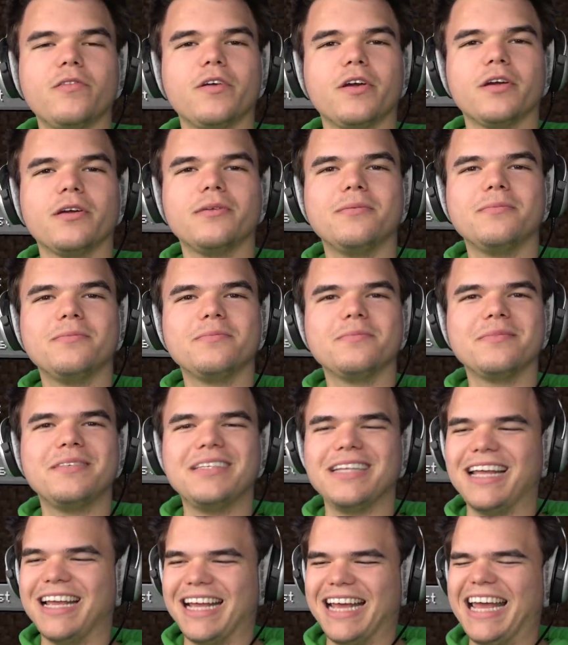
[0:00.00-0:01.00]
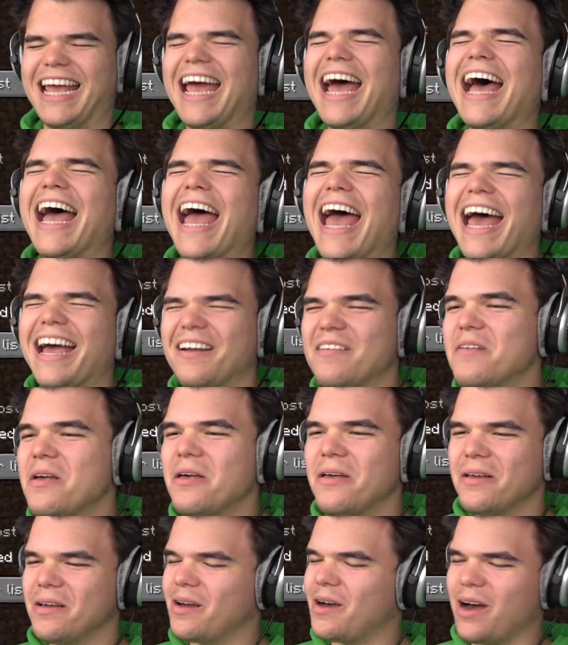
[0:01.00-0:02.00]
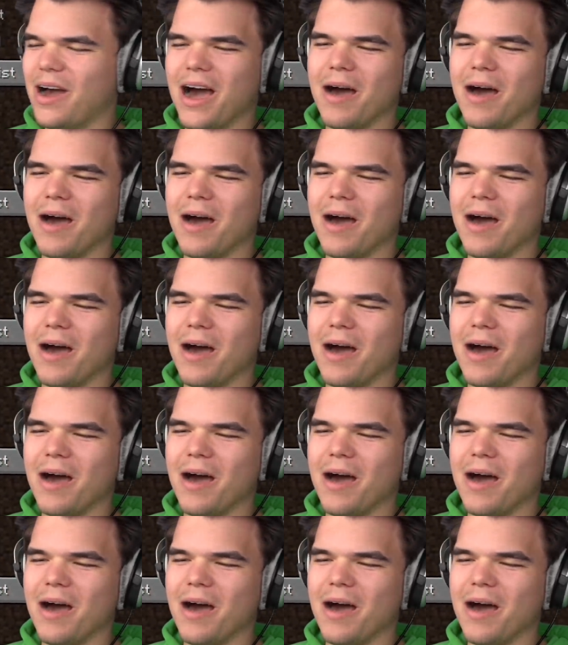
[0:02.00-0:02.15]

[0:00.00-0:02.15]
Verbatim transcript: You crashed the server. I don't think we're dirt.